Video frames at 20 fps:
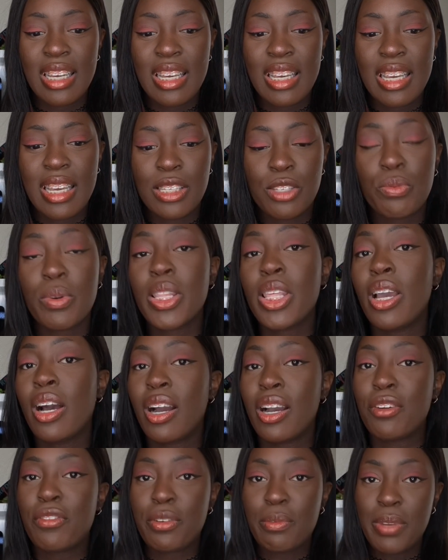It's really
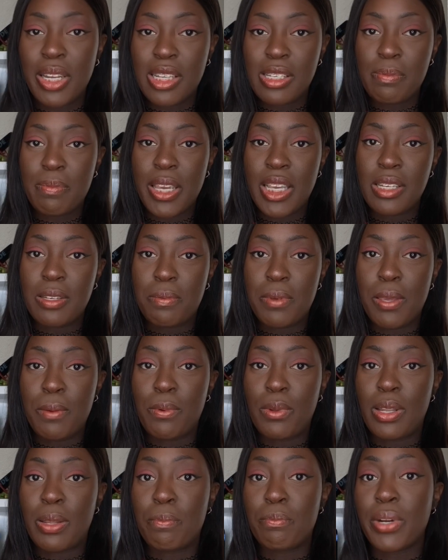hard for me to speak to
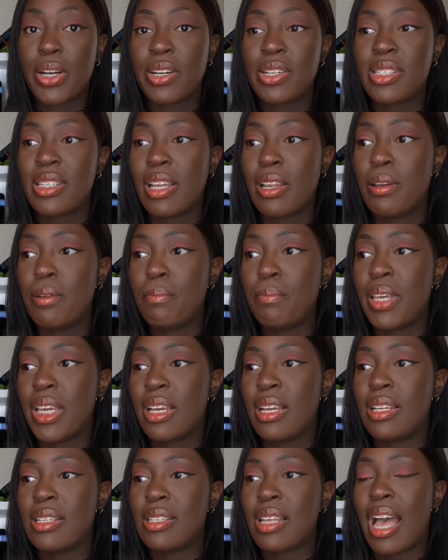people in person
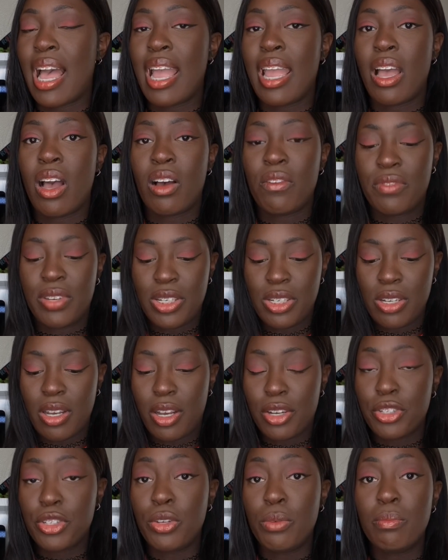because I often
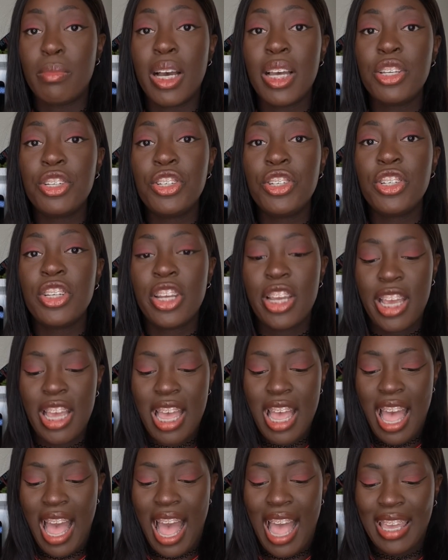talk too much.
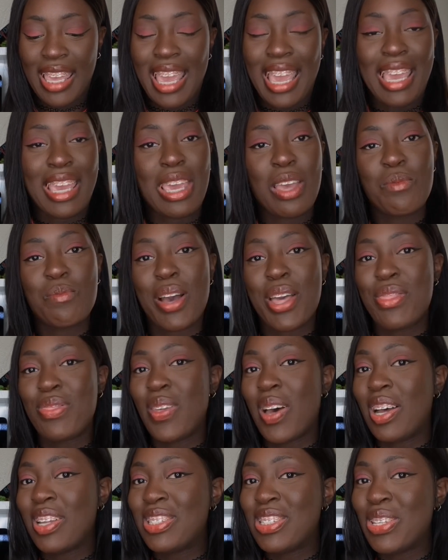I can't get my
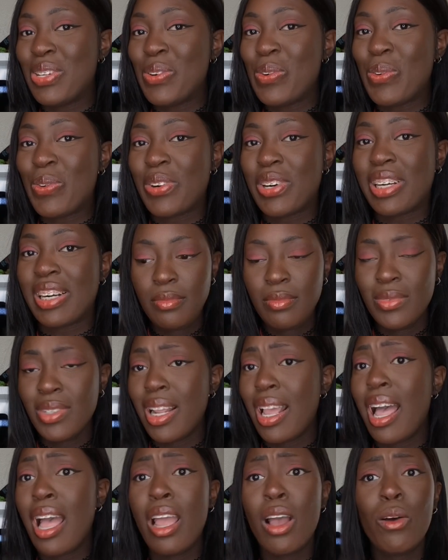thoughts in order.
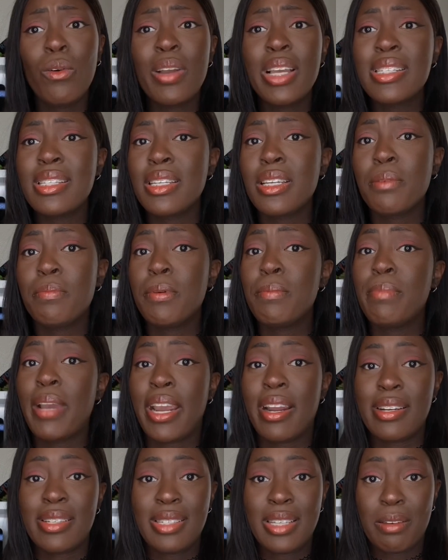I always end up
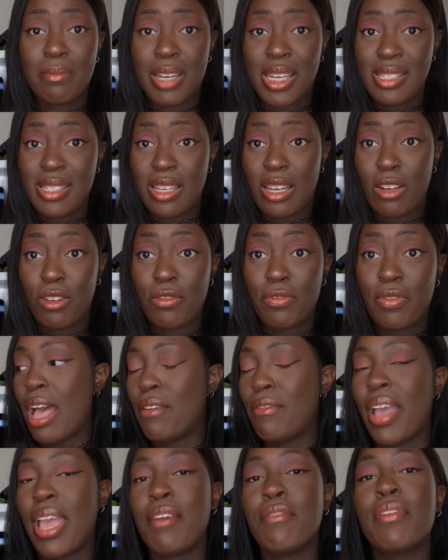embarrassing myself. I
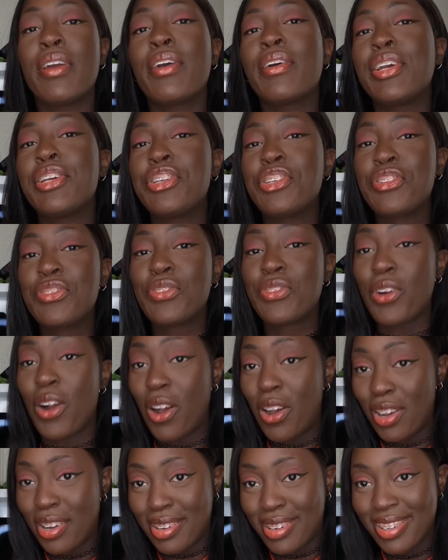have a very
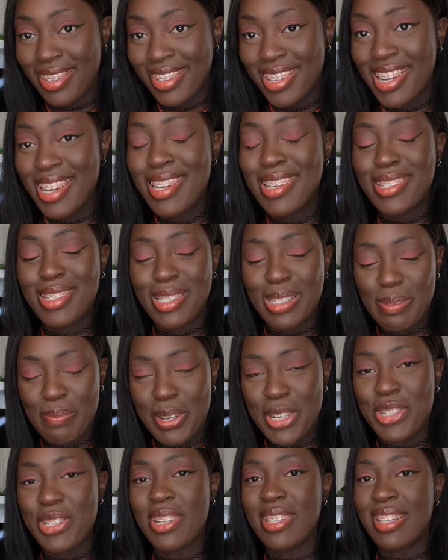strong
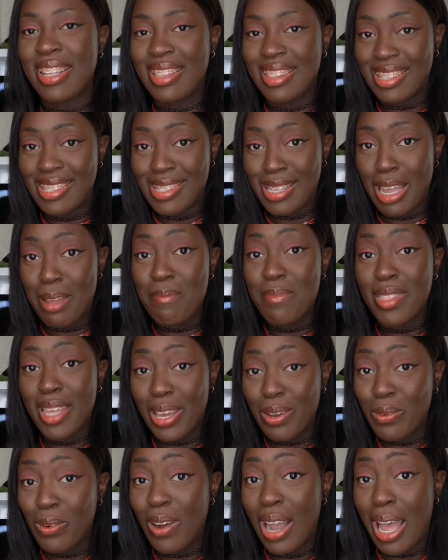suspicion that the same
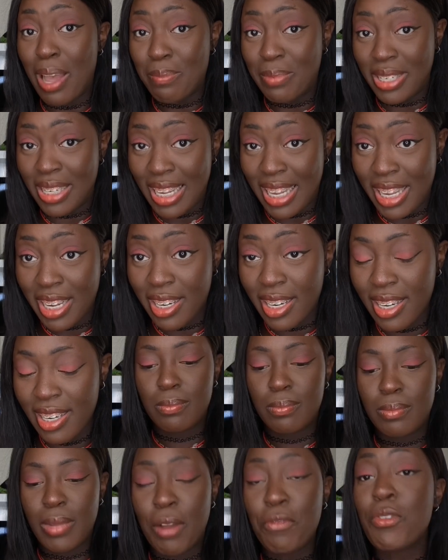thing will happen here.
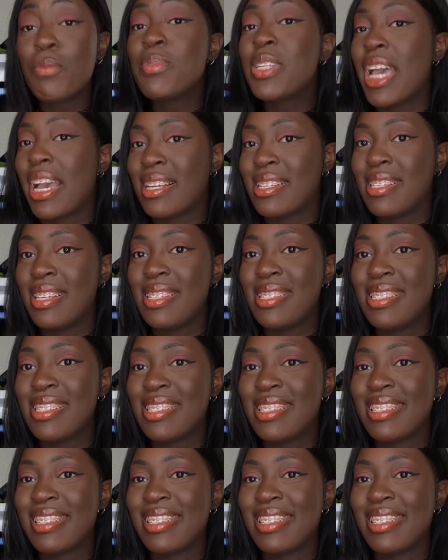I'm from Texas.